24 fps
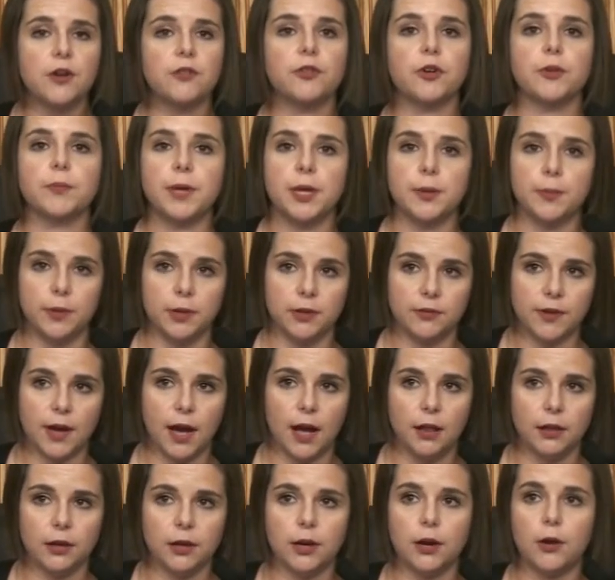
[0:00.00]
for people of
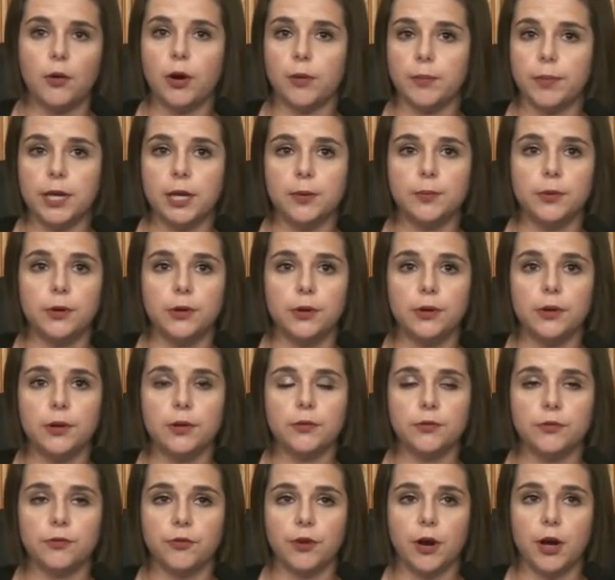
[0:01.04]
color or
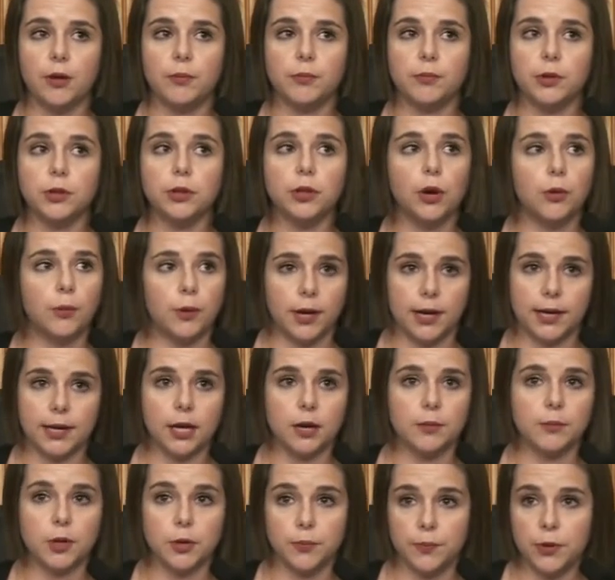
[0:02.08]
people from lower
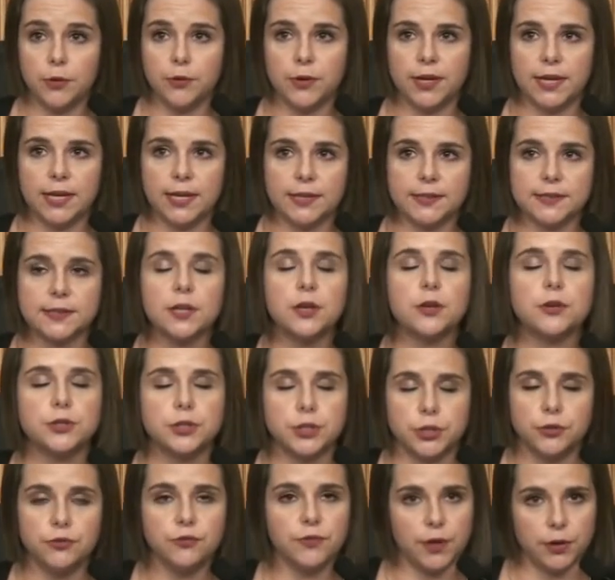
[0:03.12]
income communities
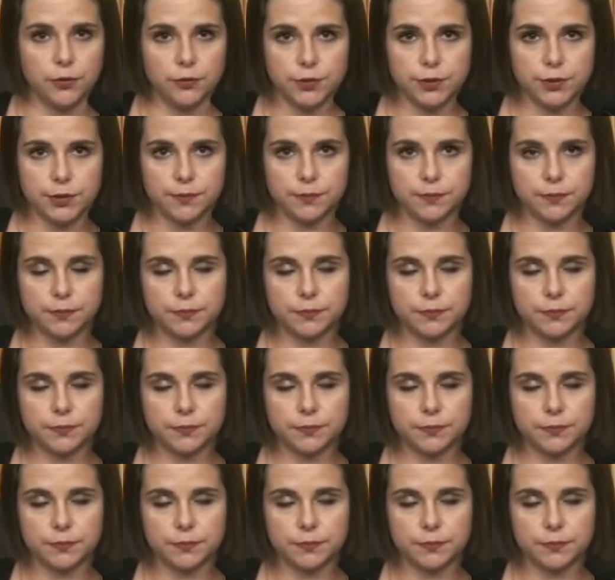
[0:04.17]
to vote.